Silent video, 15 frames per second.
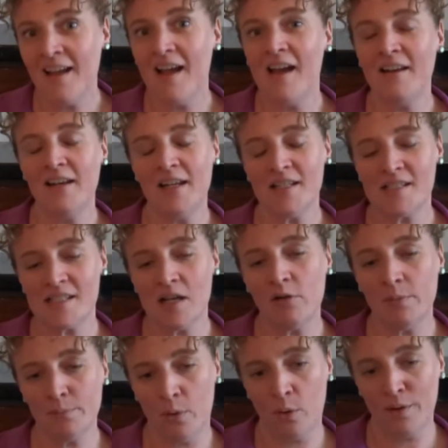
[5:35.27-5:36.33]
and it is so
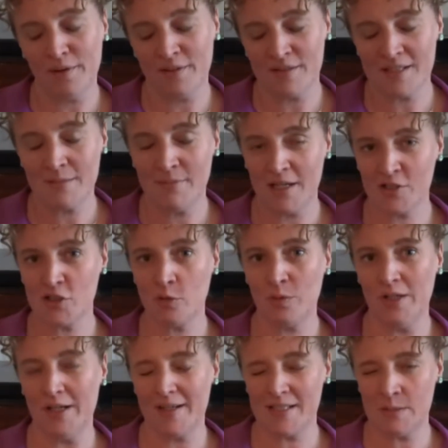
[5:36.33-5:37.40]
important to make sure
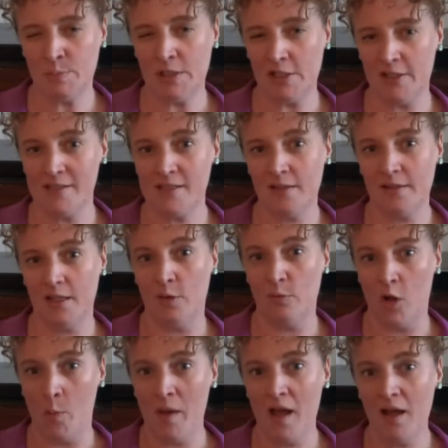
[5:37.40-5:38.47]
we are experiencing the
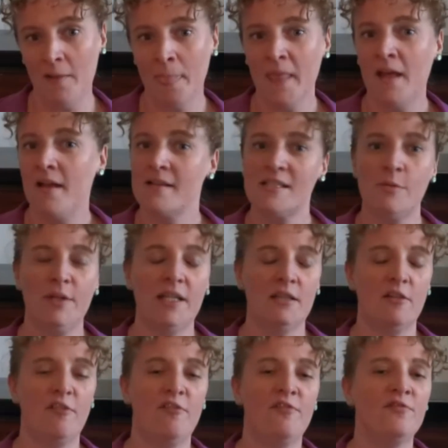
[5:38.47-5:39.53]
aroma so we get
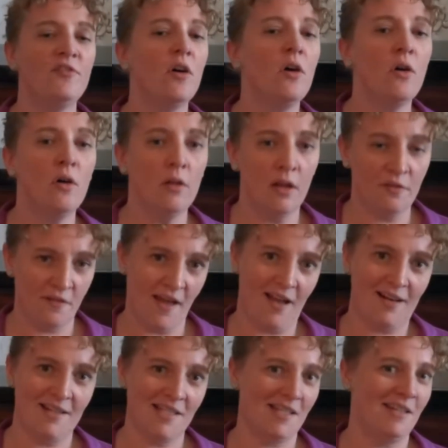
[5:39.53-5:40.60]
the full
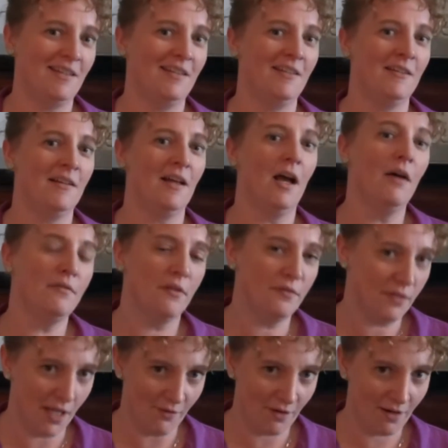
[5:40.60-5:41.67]
effect of the
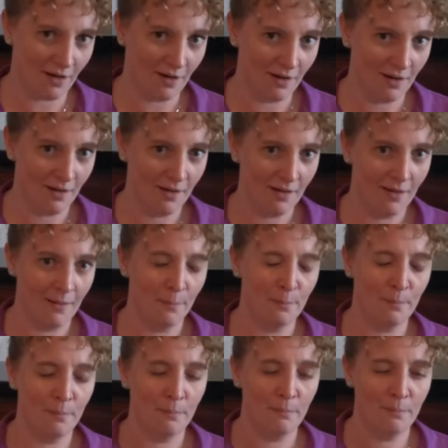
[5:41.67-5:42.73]
flavor.
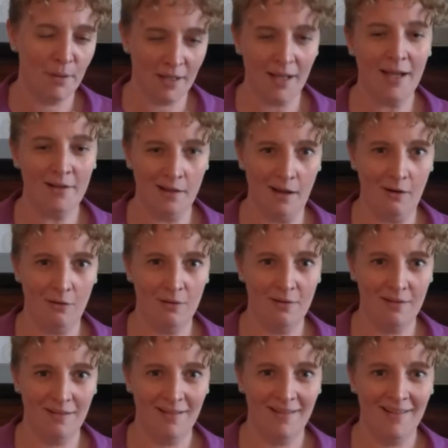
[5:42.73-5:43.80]
But I know,
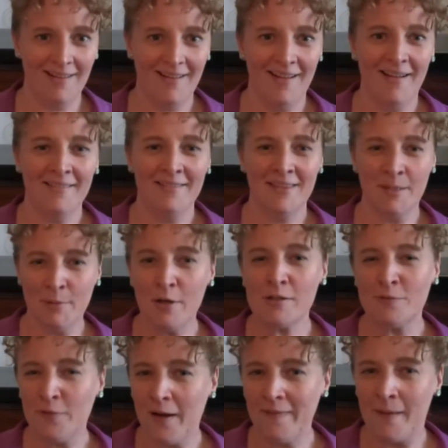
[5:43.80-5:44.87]
the
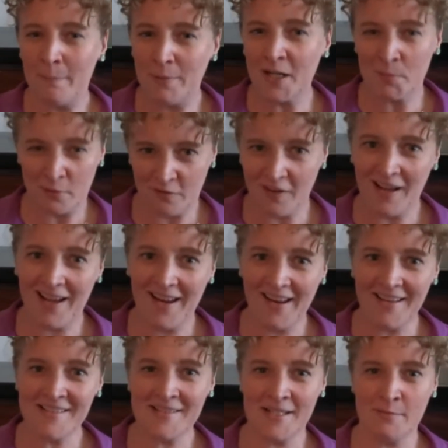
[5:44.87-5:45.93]
most fun that beer
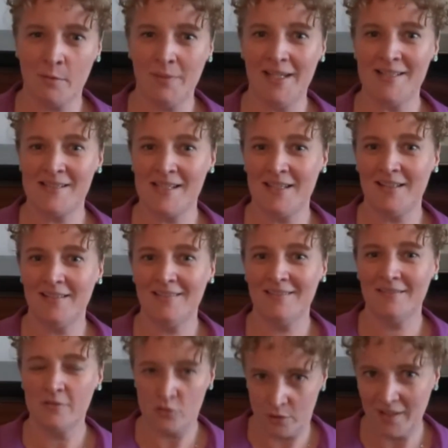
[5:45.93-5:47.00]
provides is when we get to
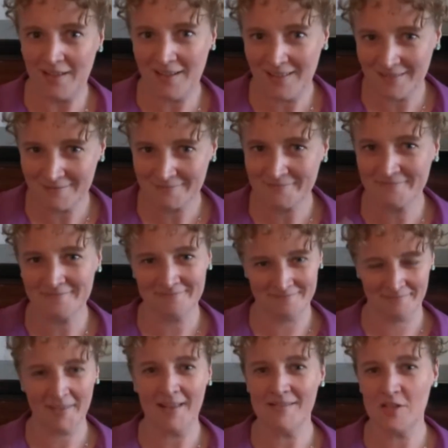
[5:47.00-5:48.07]
drink it.
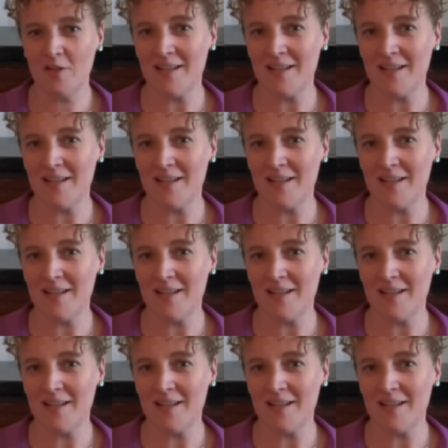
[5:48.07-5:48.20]
So